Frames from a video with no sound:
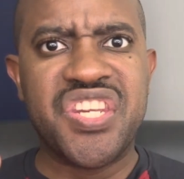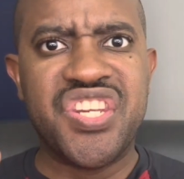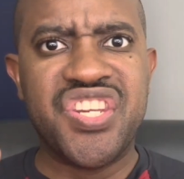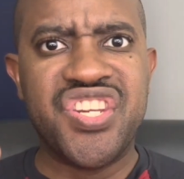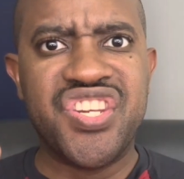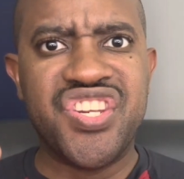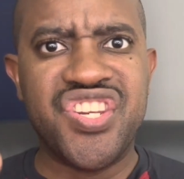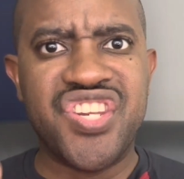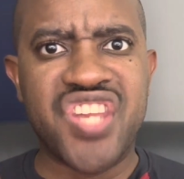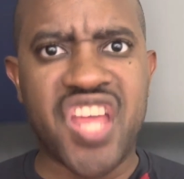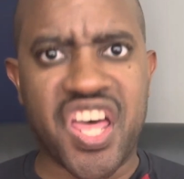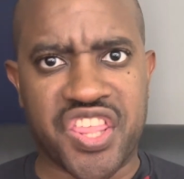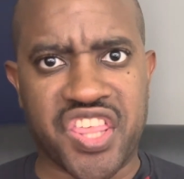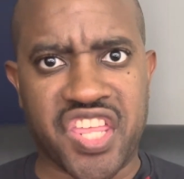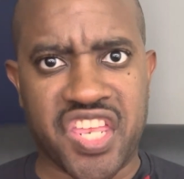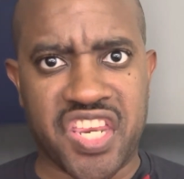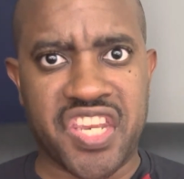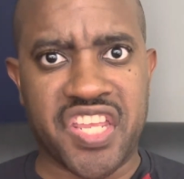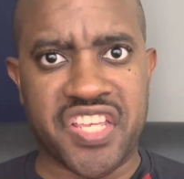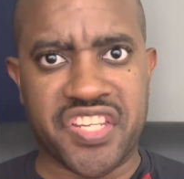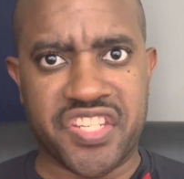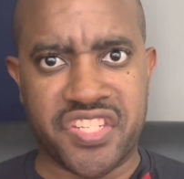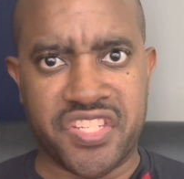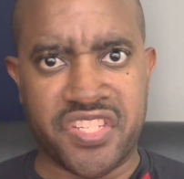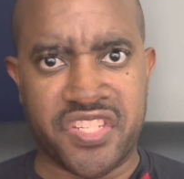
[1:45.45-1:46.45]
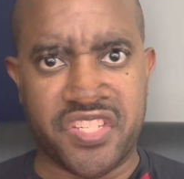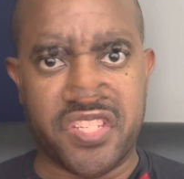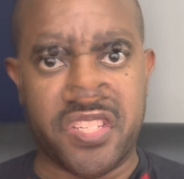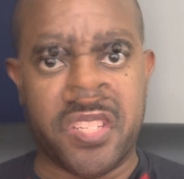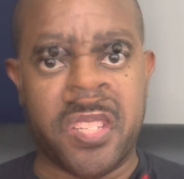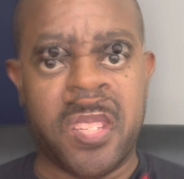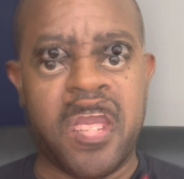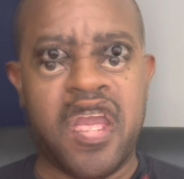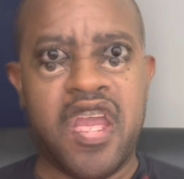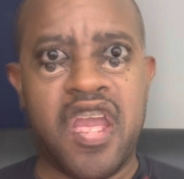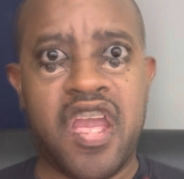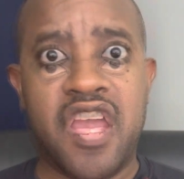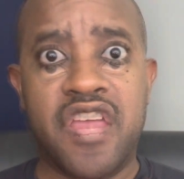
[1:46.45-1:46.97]
nothingness.
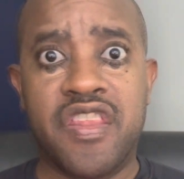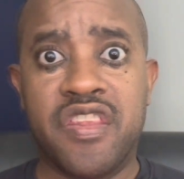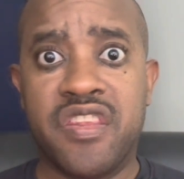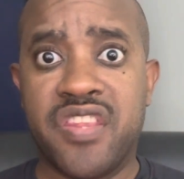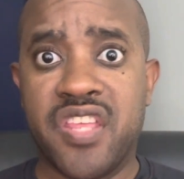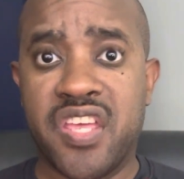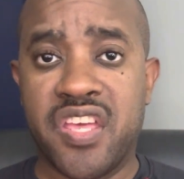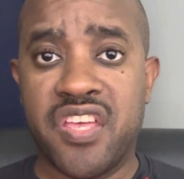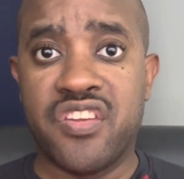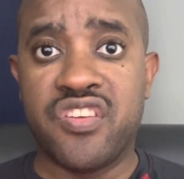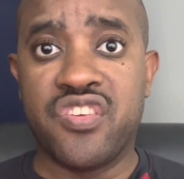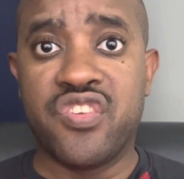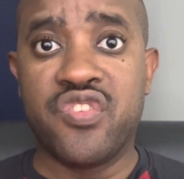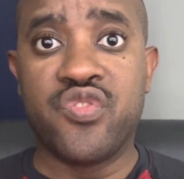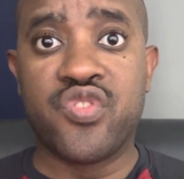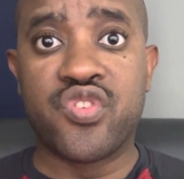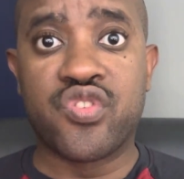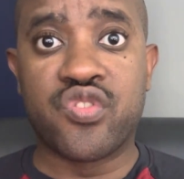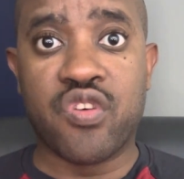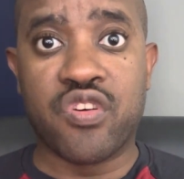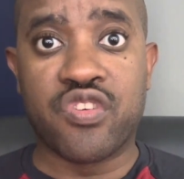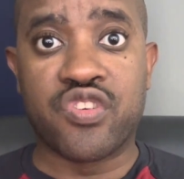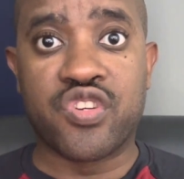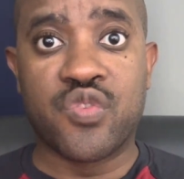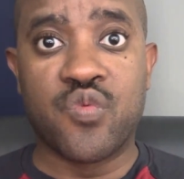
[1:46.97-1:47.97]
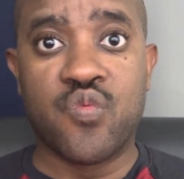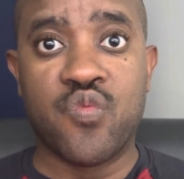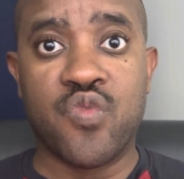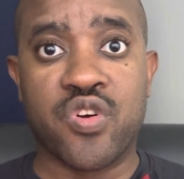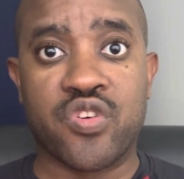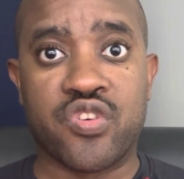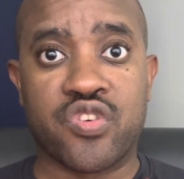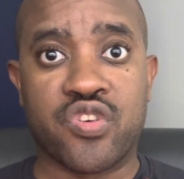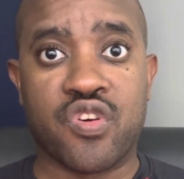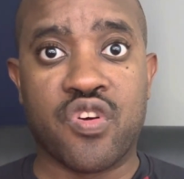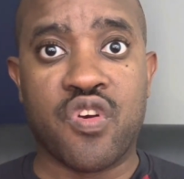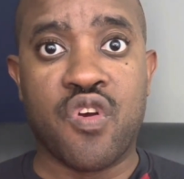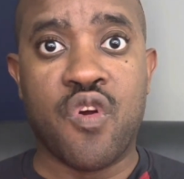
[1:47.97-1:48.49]
And then you start to wonder,